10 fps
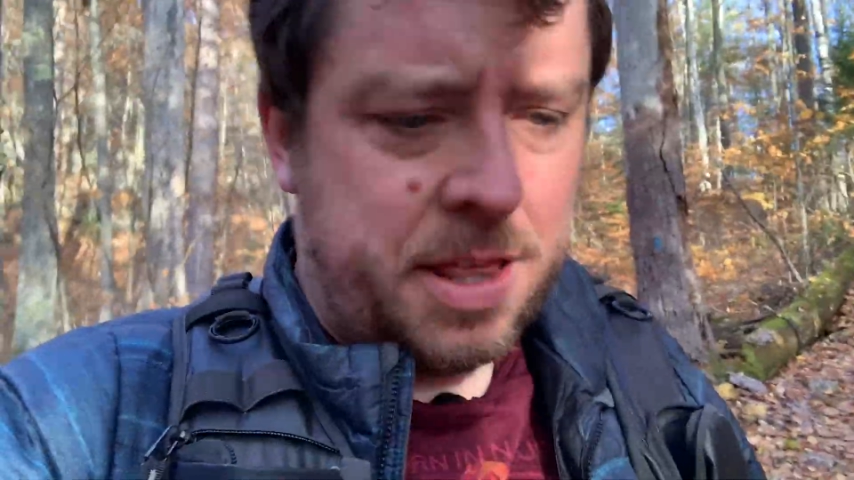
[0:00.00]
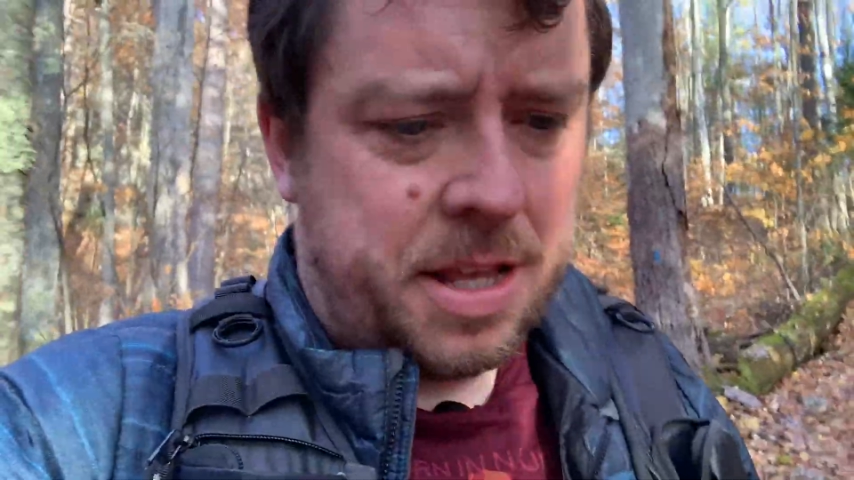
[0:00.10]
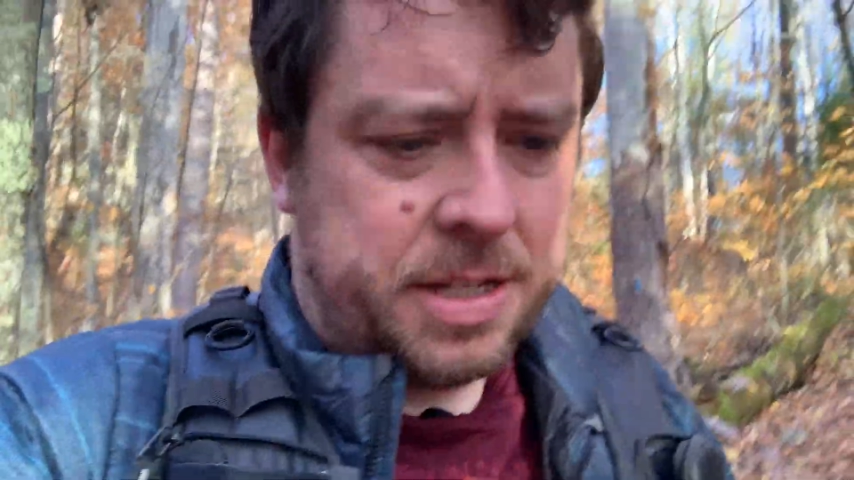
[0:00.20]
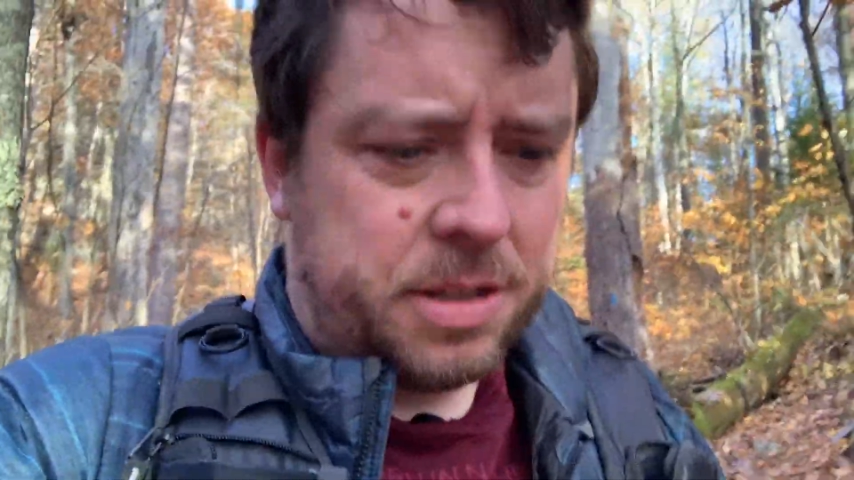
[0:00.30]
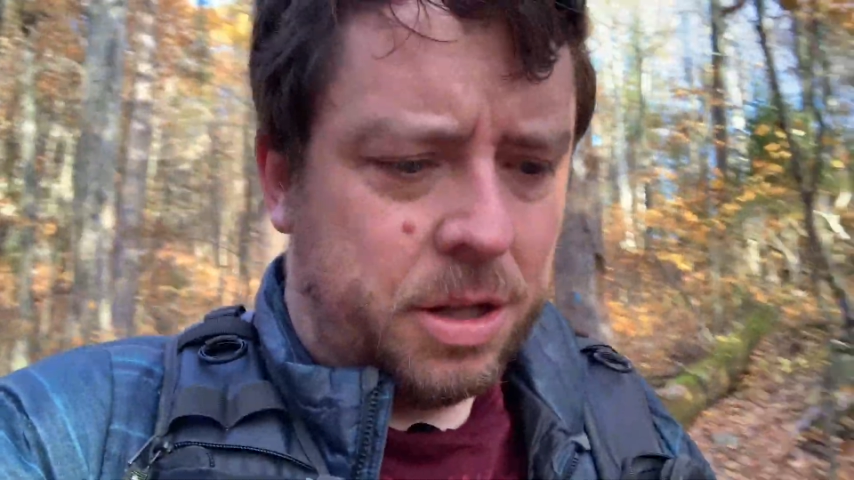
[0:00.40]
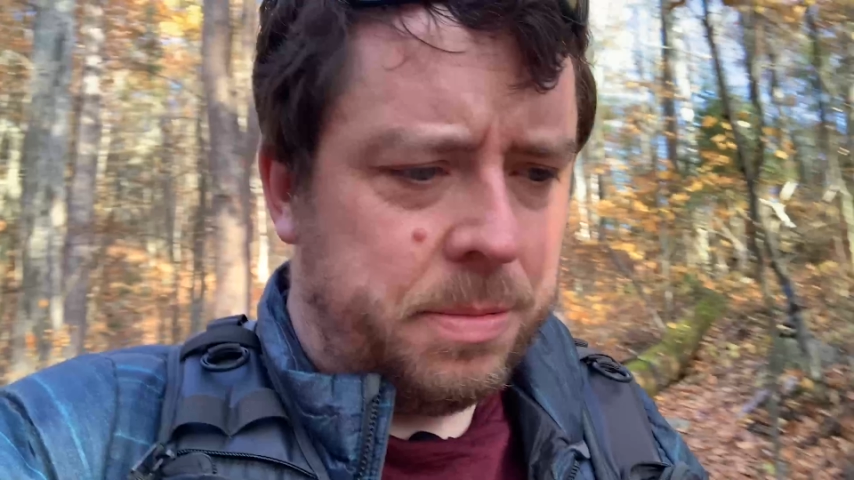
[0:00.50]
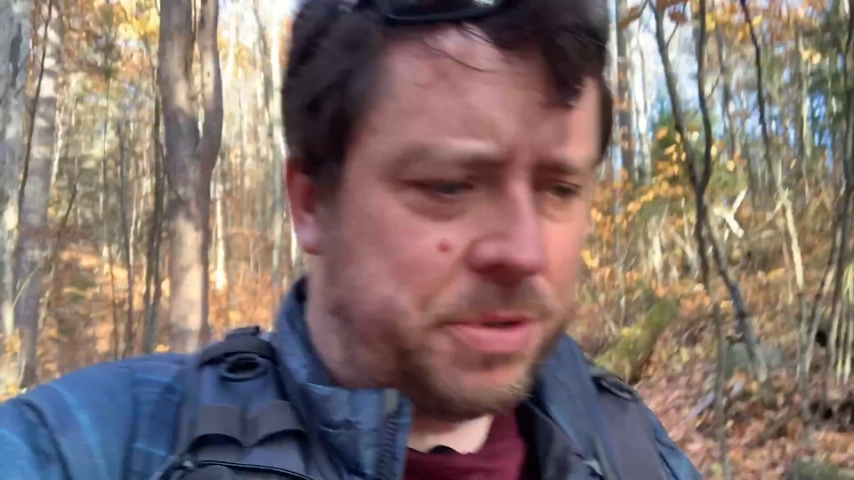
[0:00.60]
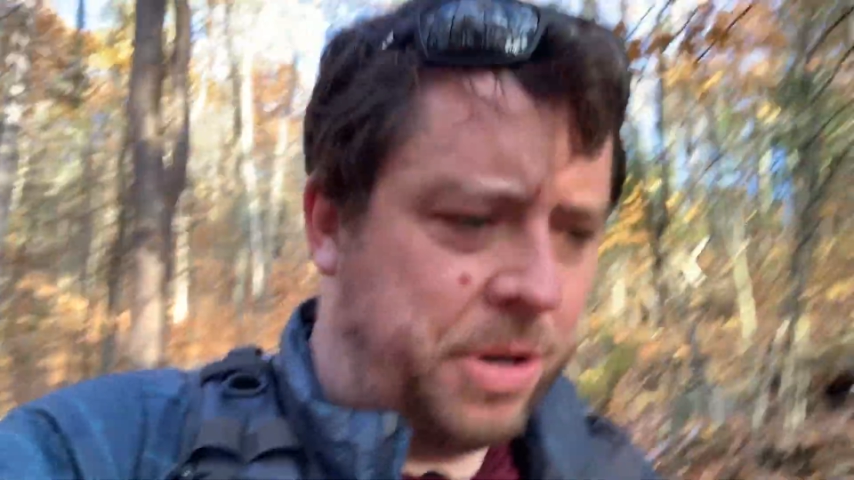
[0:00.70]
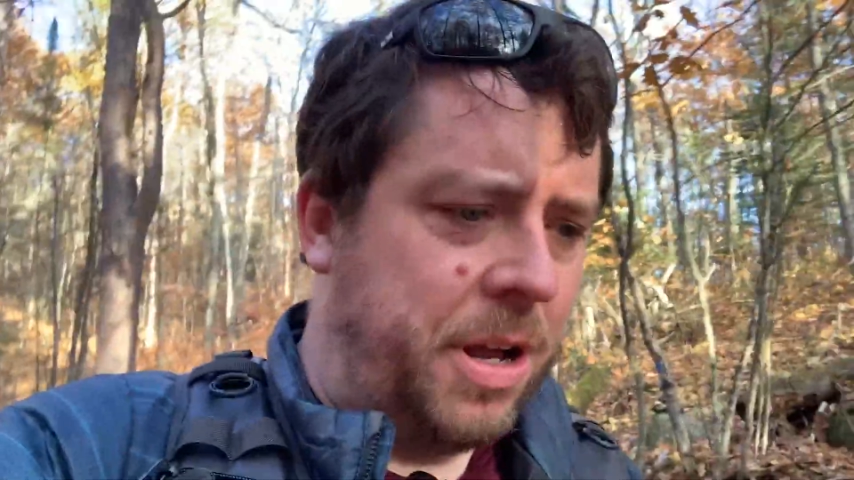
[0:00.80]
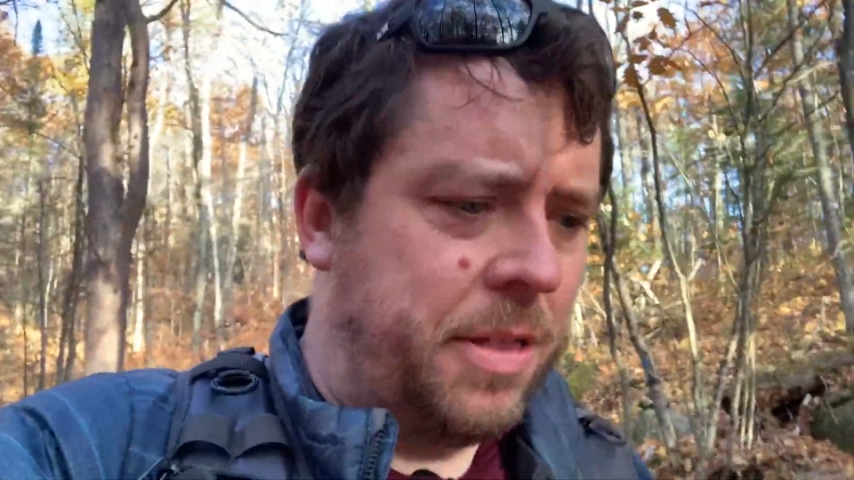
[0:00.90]
this loop
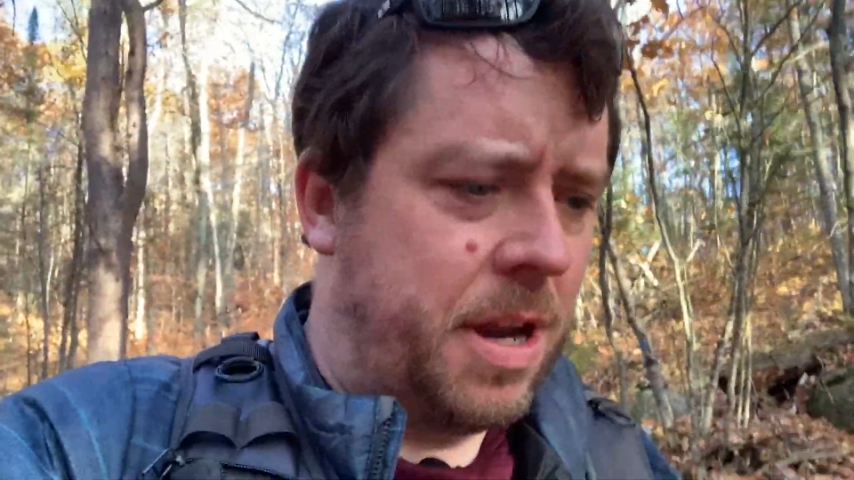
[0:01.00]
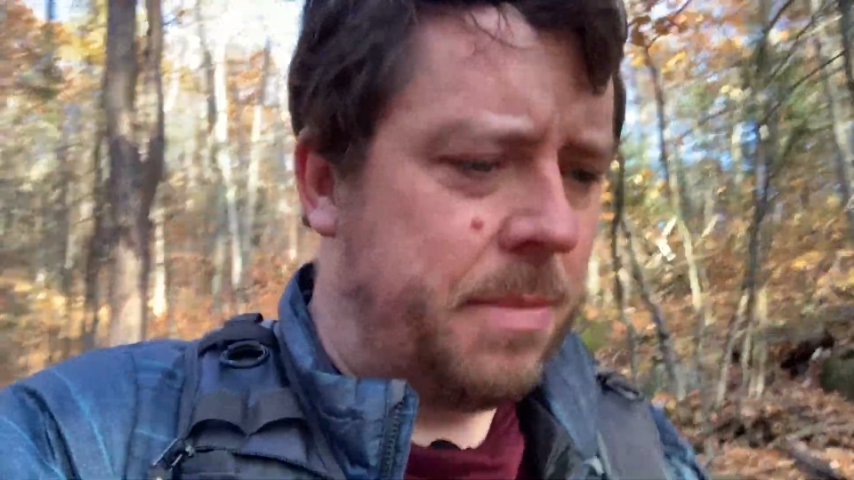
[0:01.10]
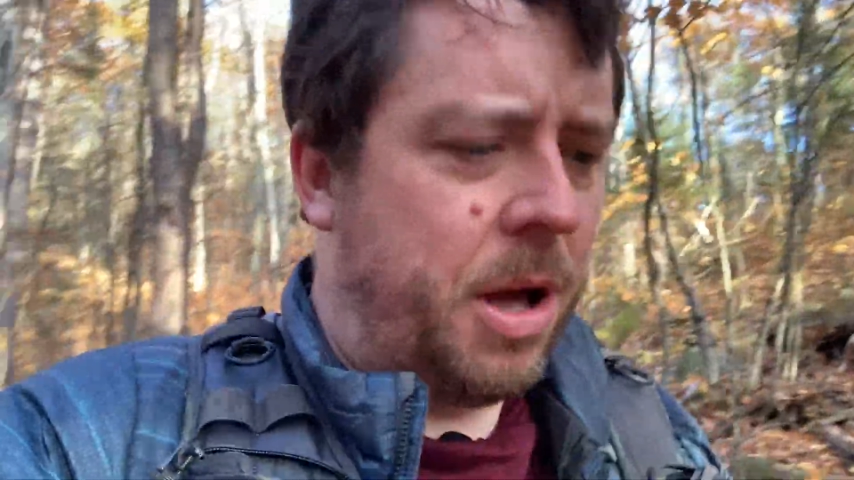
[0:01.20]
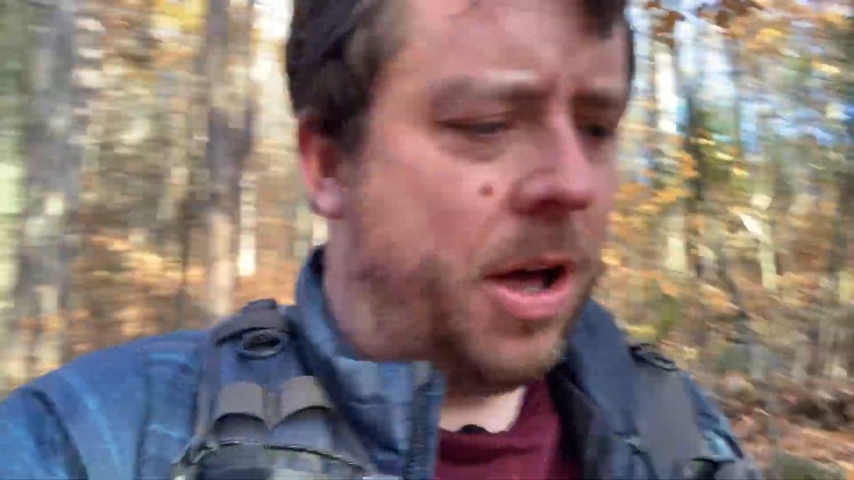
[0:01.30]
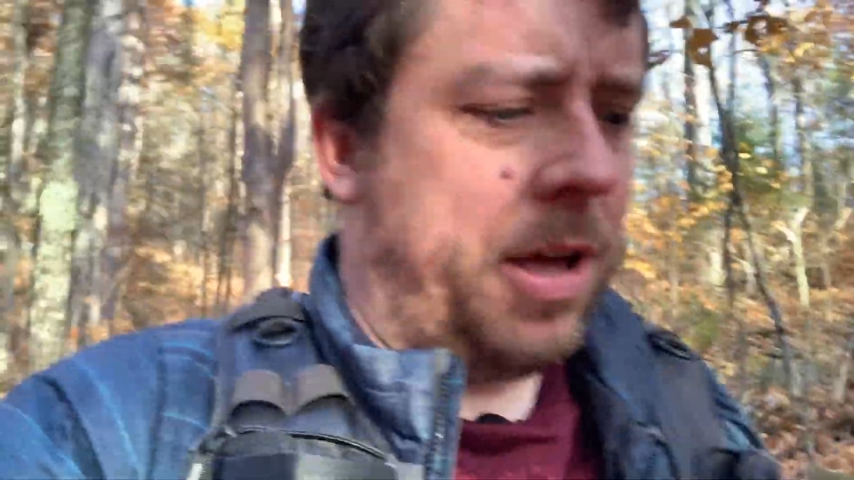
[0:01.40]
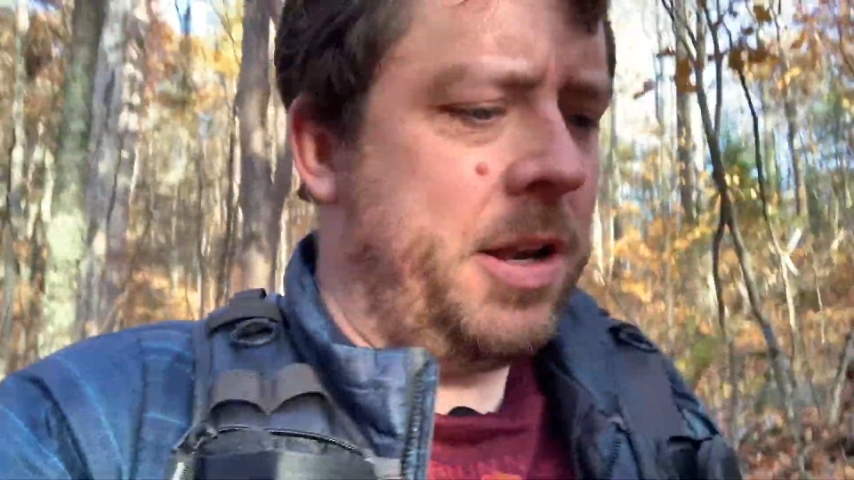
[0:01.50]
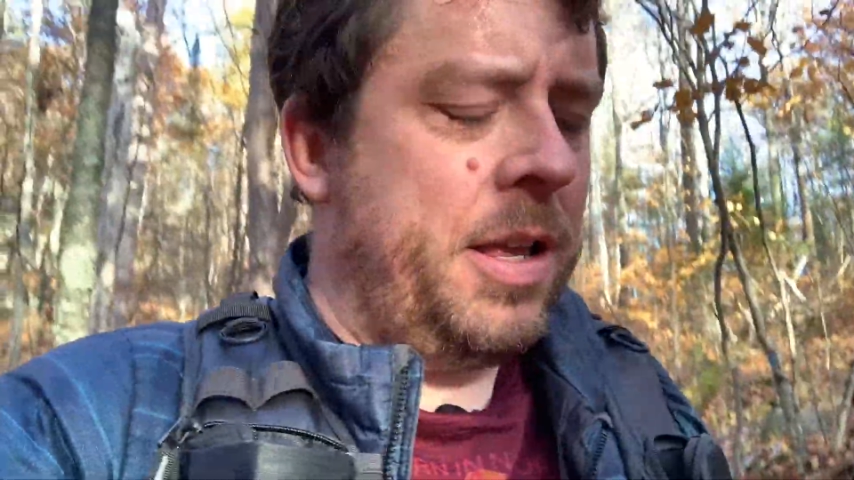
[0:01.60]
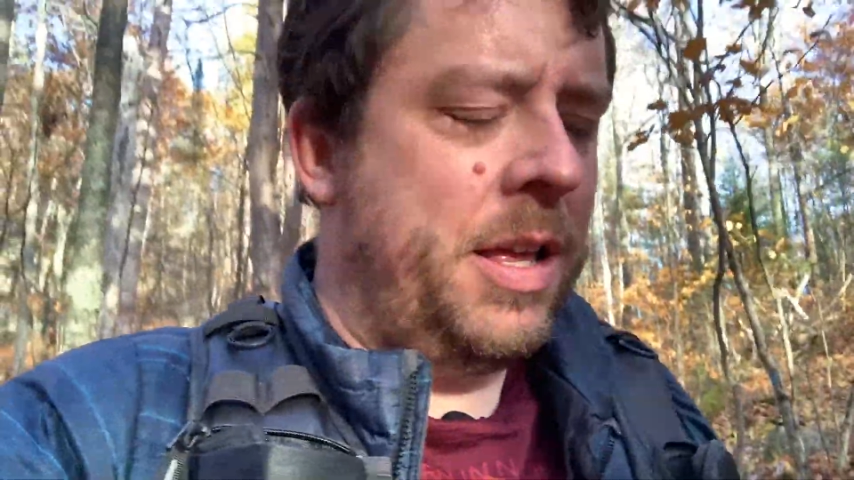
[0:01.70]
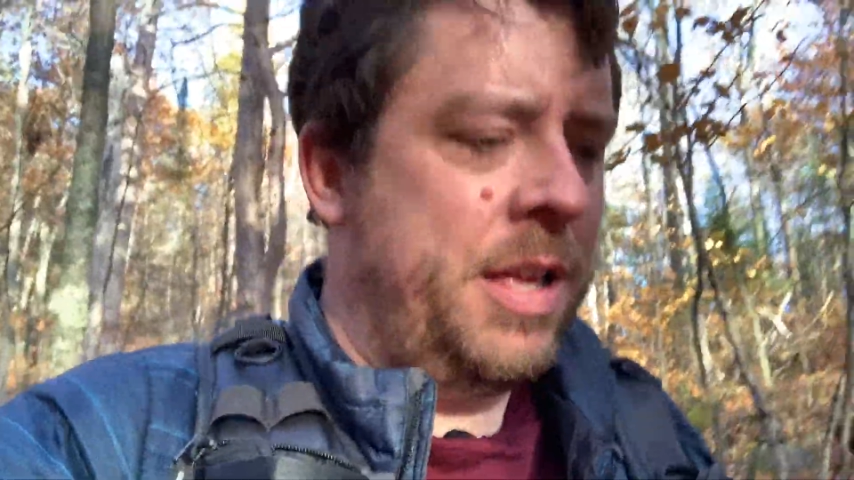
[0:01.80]
trail that I'm on